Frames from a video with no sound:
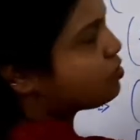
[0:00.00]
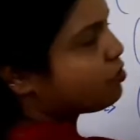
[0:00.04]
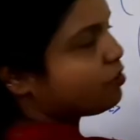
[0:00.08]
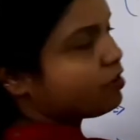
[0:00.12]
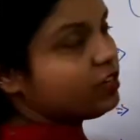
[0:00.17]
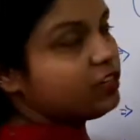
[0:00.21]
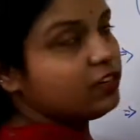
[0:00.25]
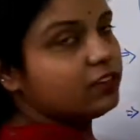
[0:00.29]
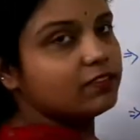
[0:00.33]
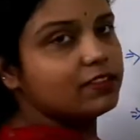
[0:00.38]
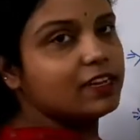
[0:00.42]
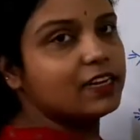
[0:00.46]

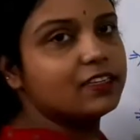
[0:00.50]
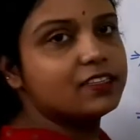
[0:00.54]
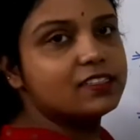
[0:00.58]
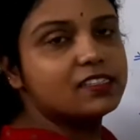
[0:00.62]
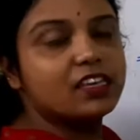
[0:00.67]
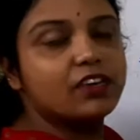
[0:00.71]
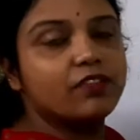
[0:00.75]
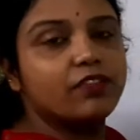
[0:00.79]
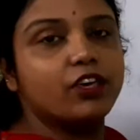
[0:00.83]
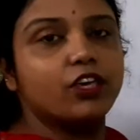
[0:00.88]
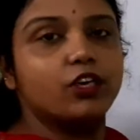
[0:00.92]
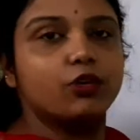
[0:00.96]
3. That is
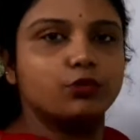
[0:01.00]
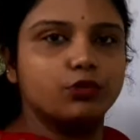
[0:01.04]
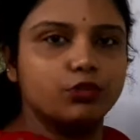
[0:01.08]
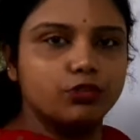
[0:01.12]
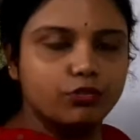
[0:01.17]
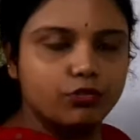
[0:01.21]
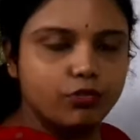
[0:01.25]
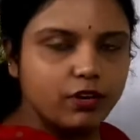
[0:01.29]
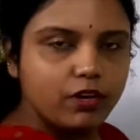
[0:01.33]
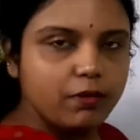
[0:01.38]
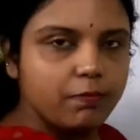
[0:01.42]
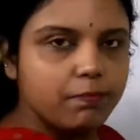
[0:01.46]
giving you
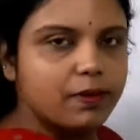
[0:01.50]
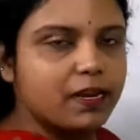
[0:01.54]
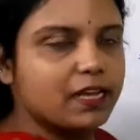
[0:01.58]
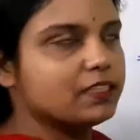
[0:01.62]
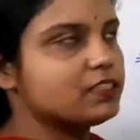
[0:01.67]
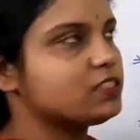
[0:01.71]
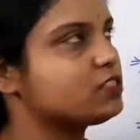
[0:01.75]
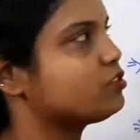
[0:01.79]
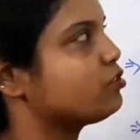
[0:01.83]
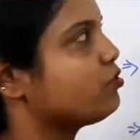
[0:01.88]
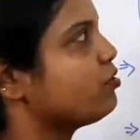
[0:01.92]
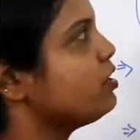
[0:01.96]
3
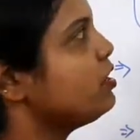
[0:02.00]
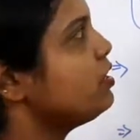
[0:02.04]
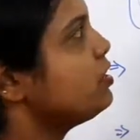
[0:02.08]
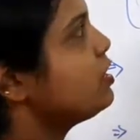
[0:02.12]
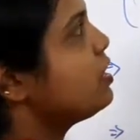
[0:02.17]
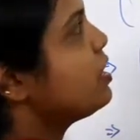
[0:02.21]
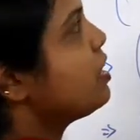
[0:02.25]
plus 3